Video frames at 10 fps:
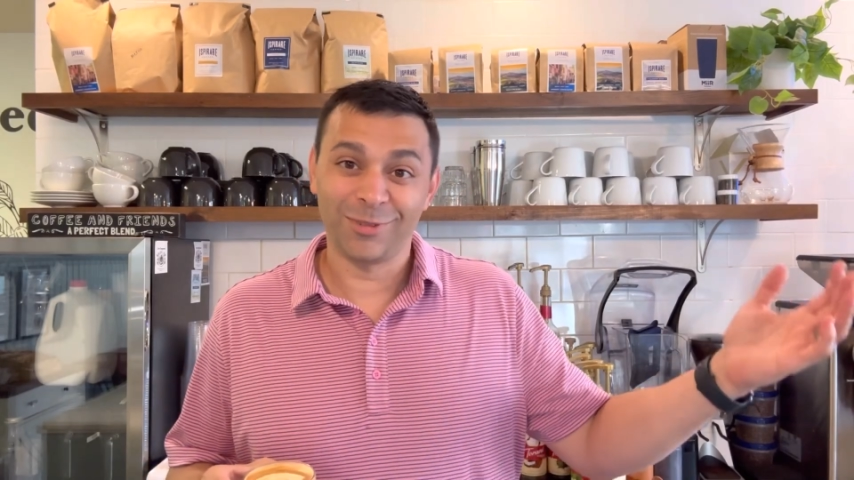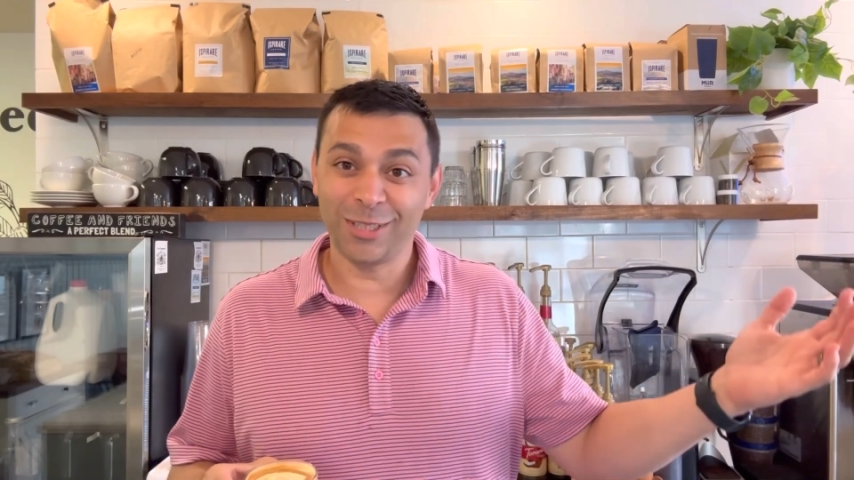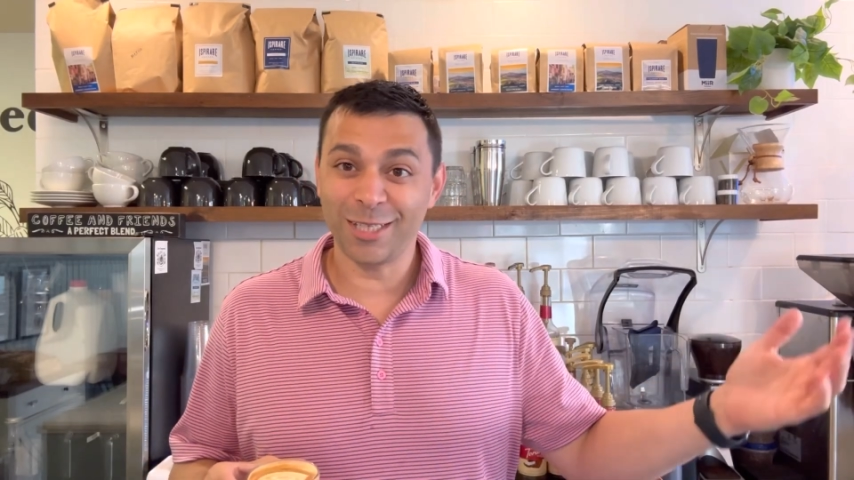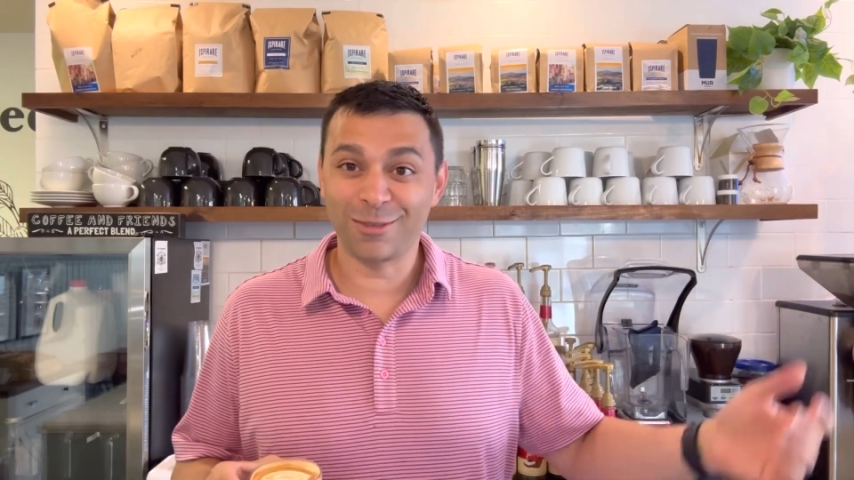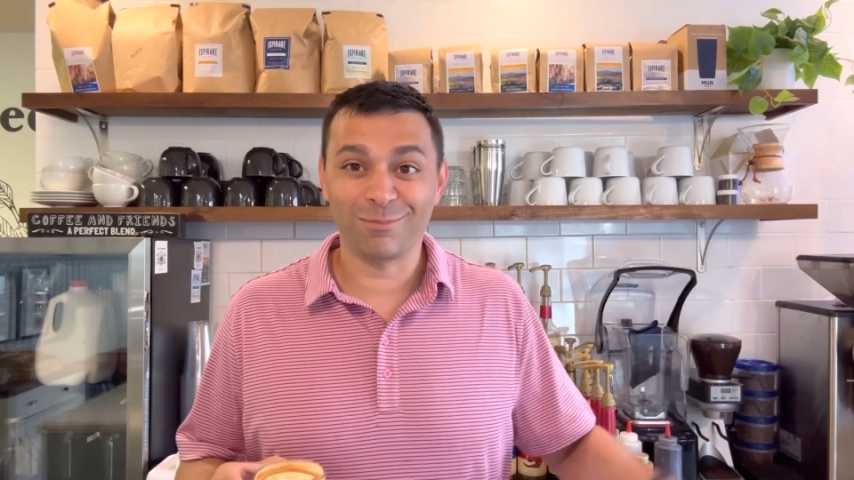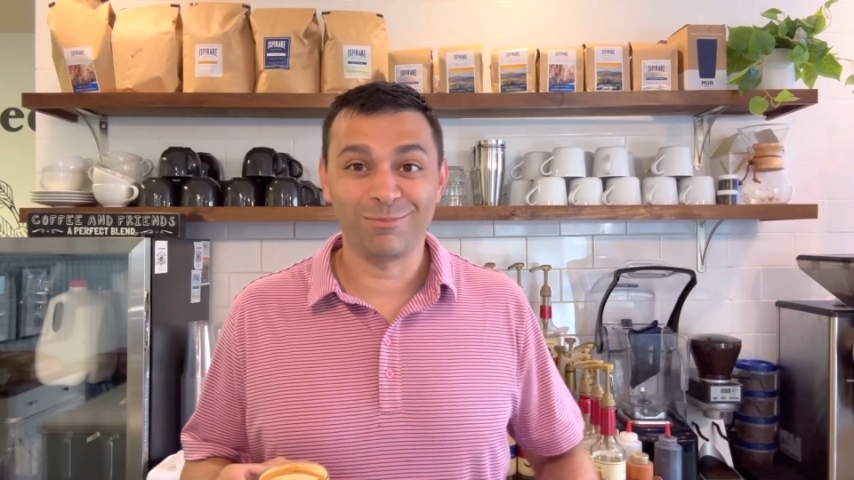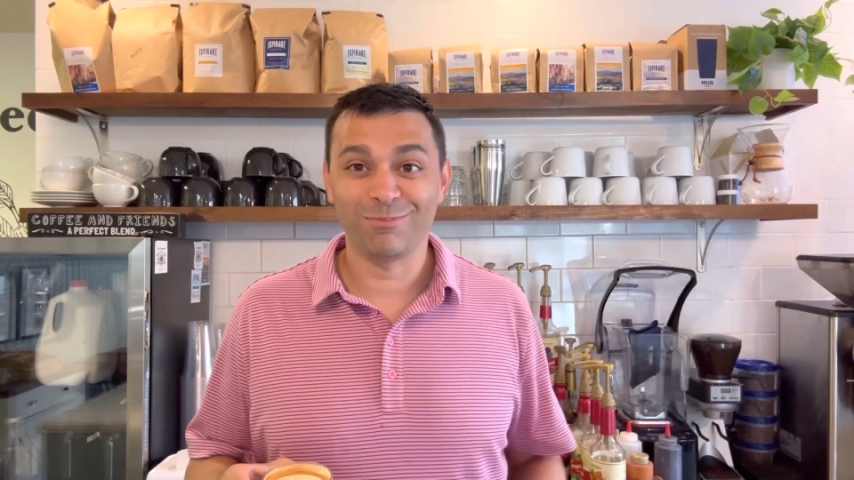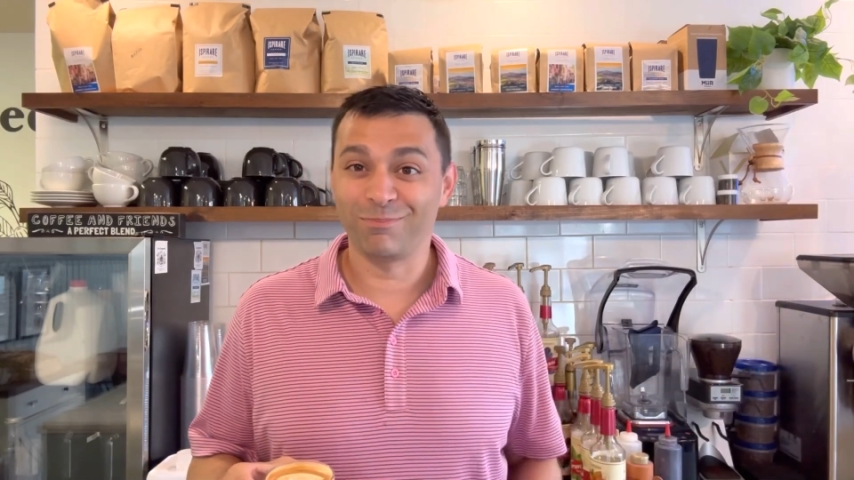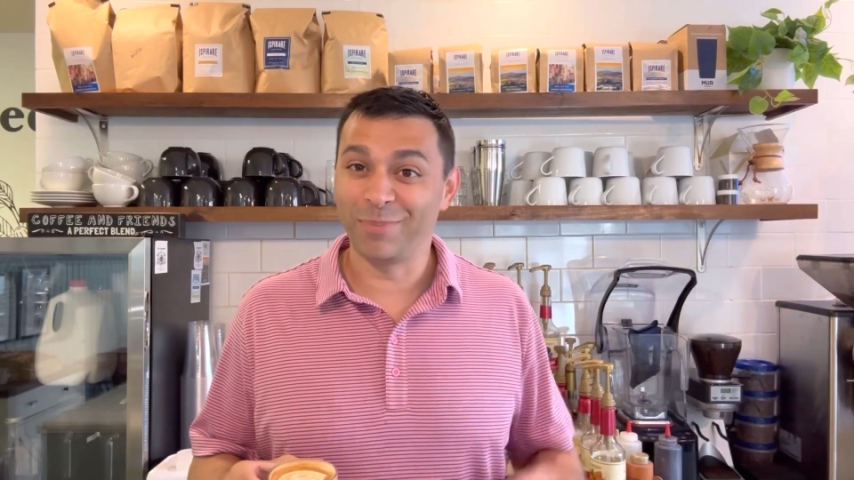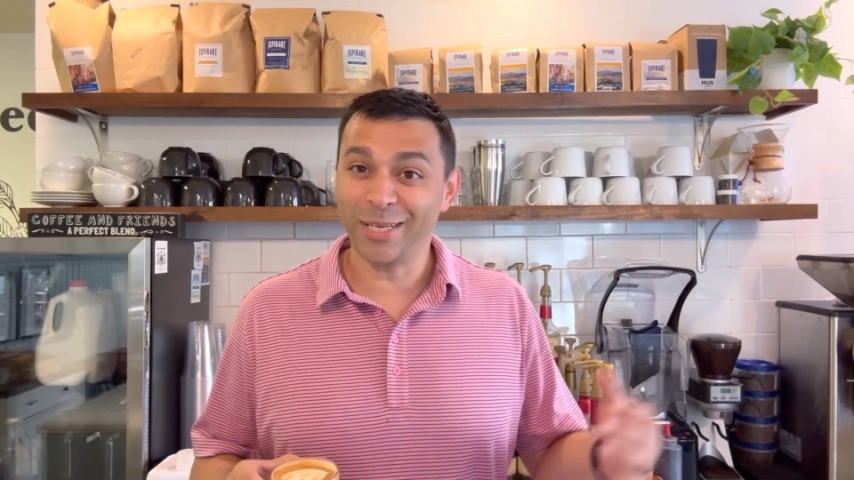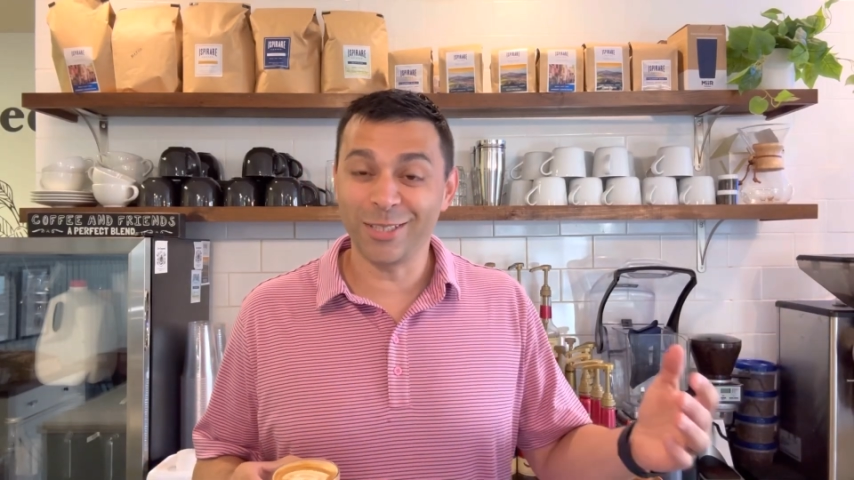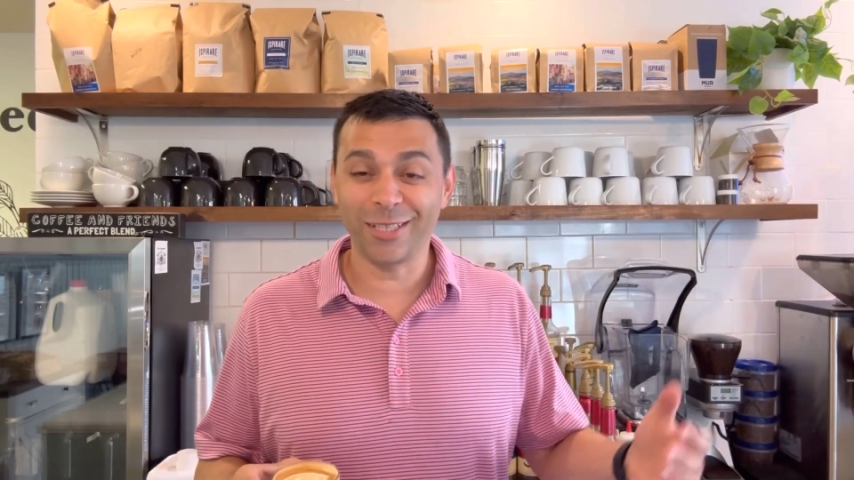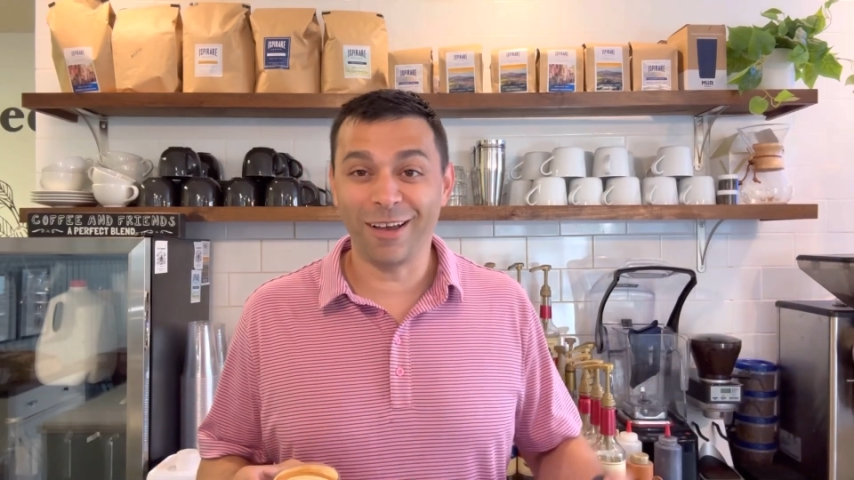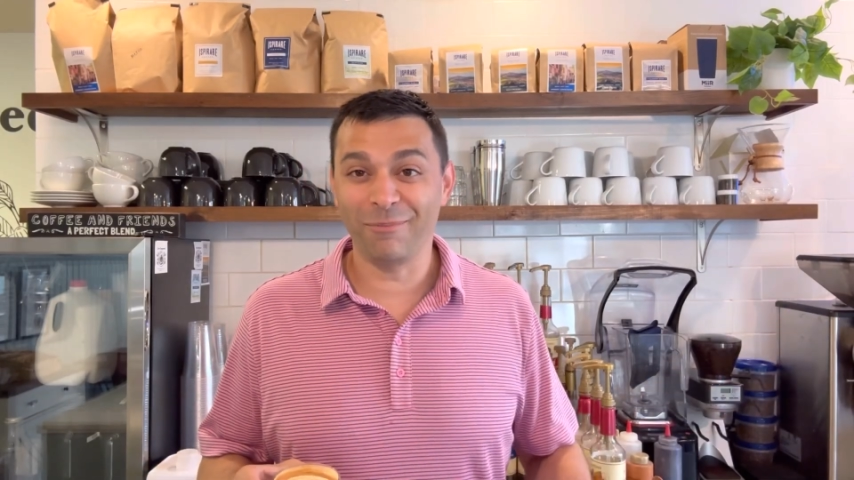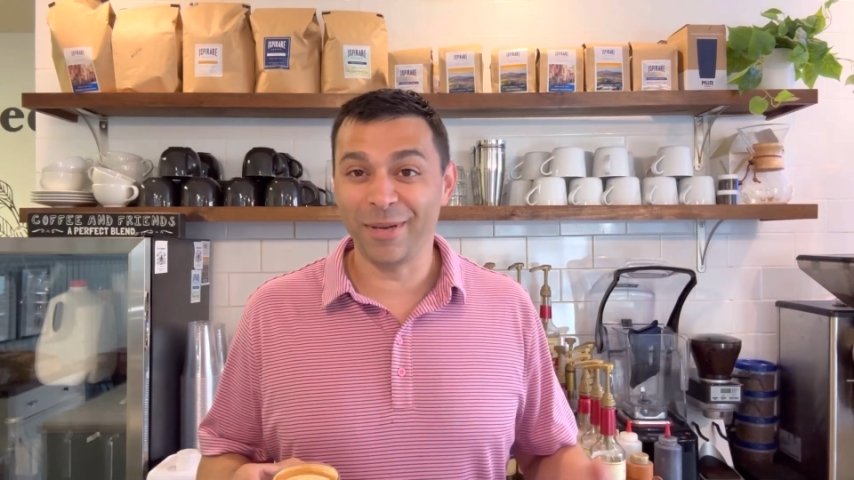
Just be yourself,